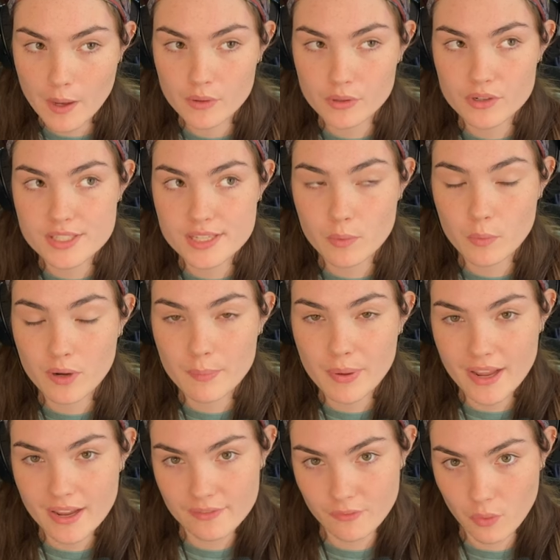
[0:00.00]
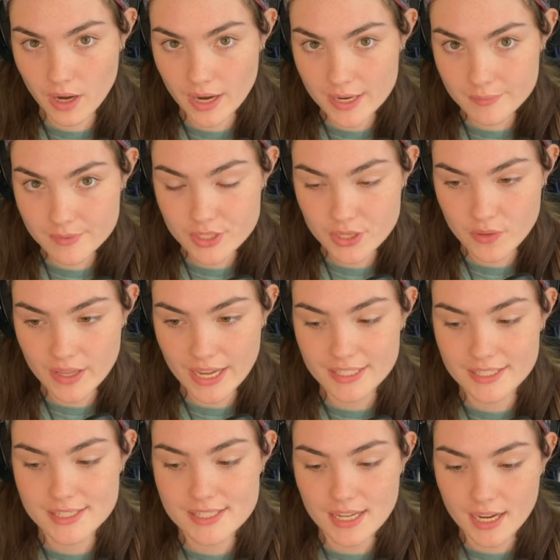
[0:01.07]
The owners didn't want to pay for it, so they
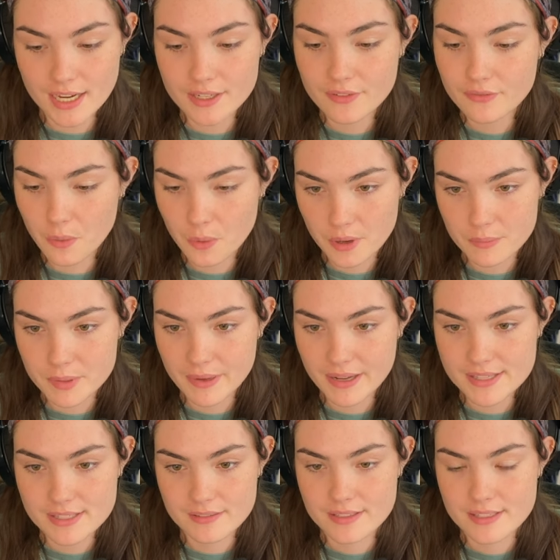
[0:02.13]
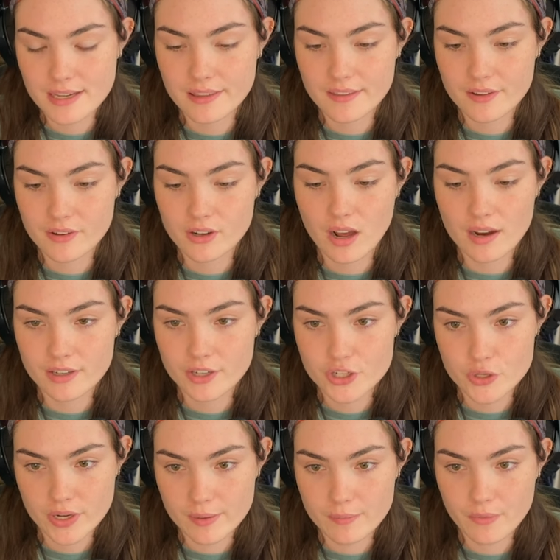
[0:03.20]
had to sign a form to basically say that they're not going
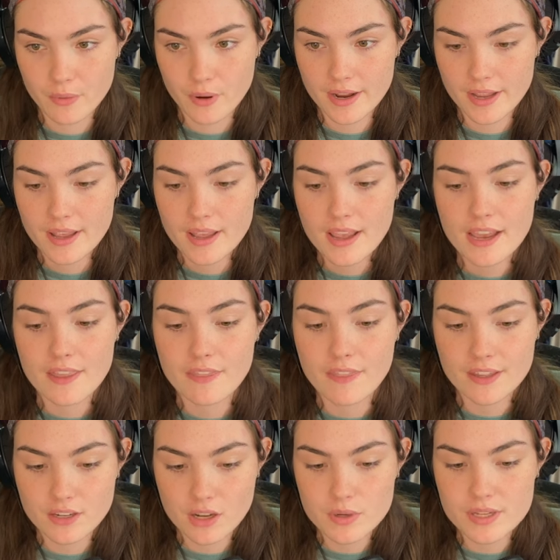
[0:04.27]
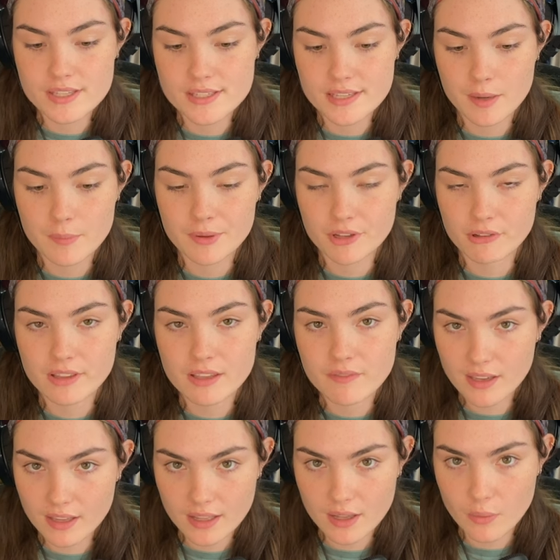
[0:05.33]
to treat him for it and that they know he's sick, but they're
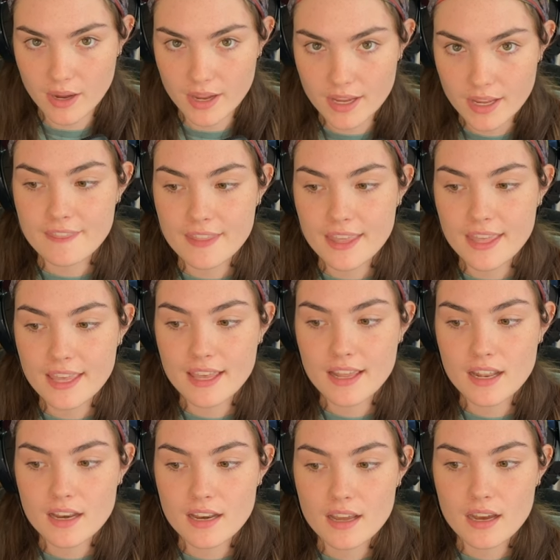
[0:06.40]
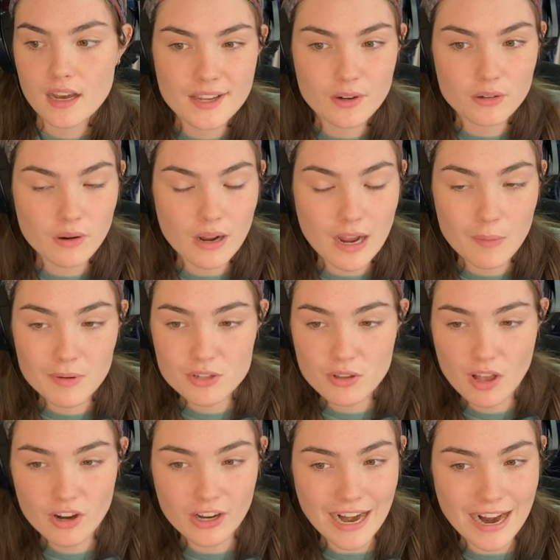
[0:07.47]
leaving anyway. And then I don't know how much
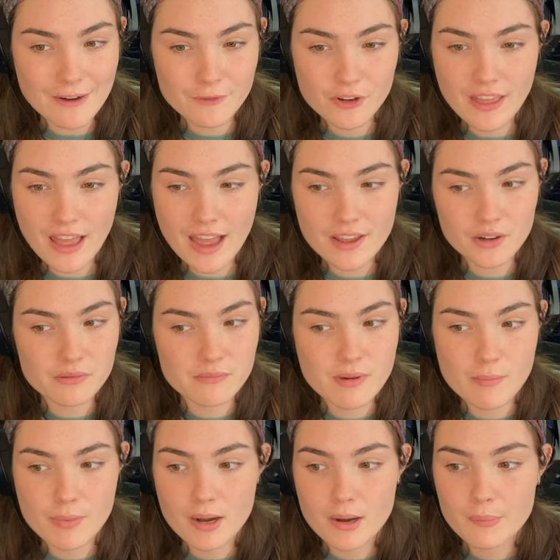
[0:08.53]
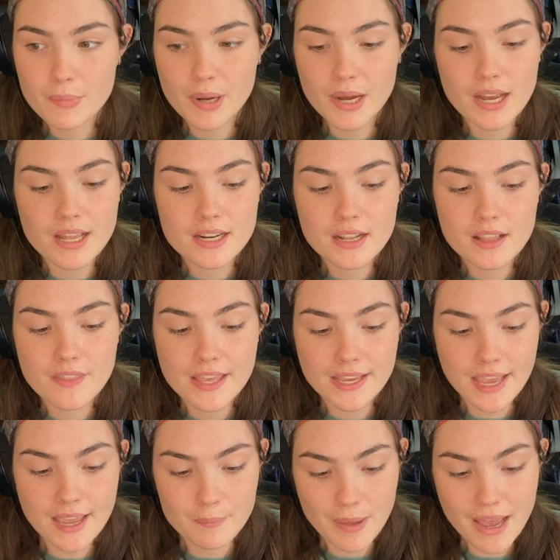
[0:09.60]
longer after that, I don't remember, but they
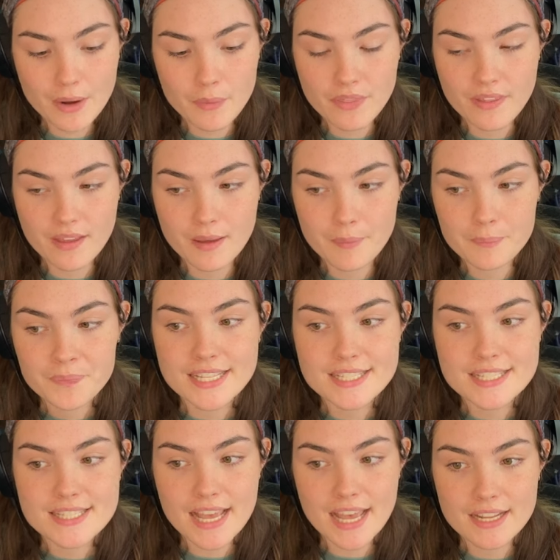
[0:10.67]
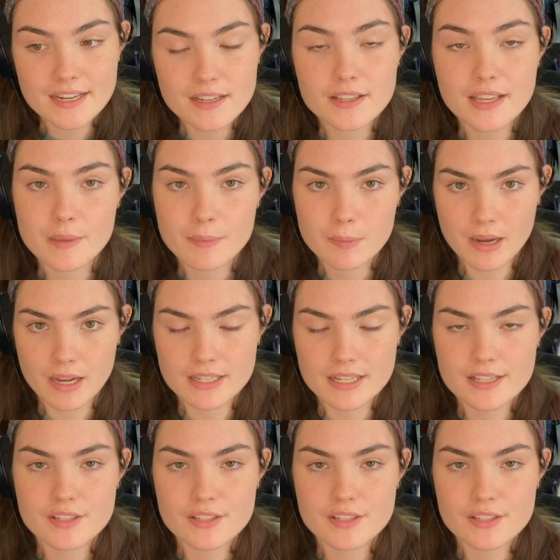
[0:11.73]
came back with him and said, keep in mind,